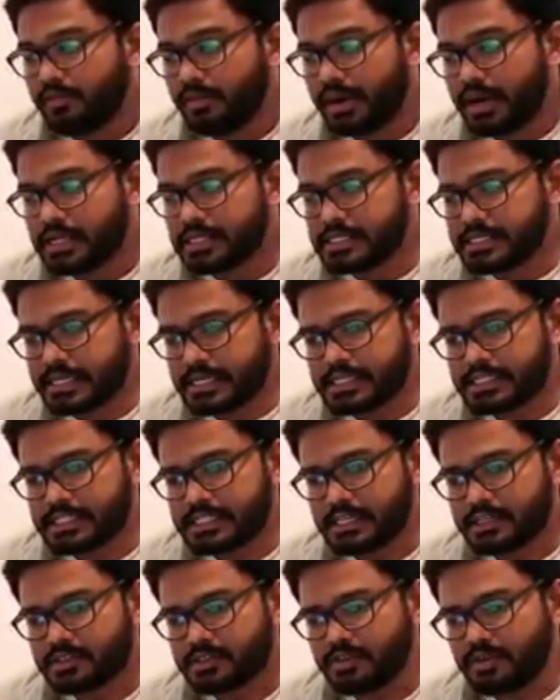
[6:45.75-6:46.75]
Whereas
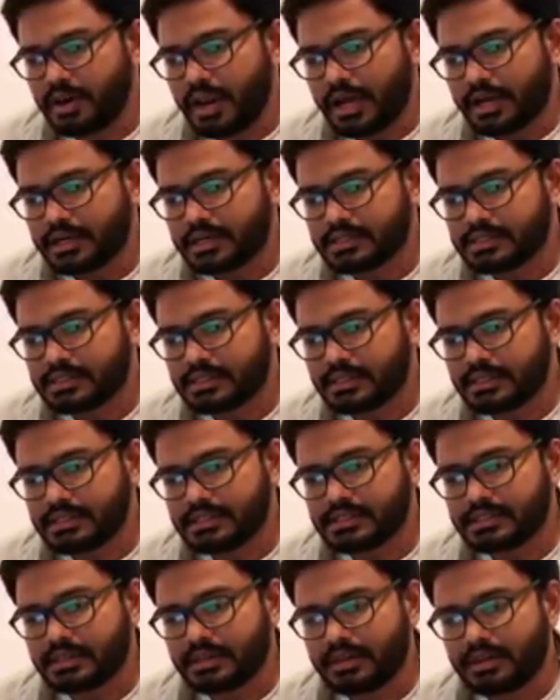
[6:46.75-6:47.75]
restrictive lung
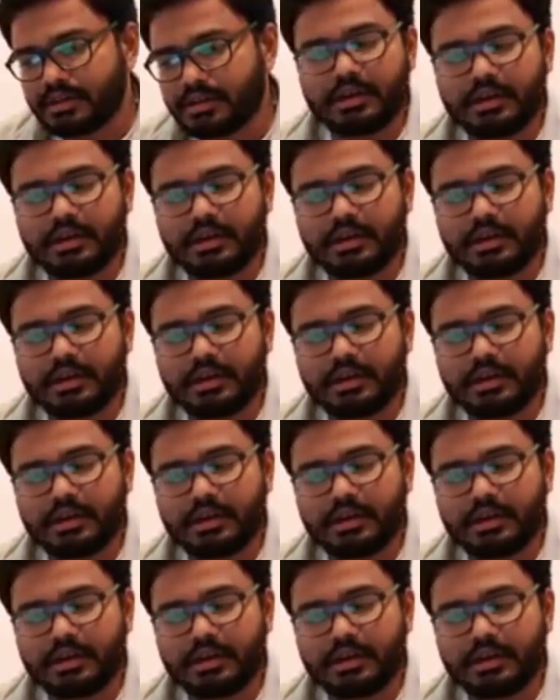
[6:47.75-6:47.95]
disease,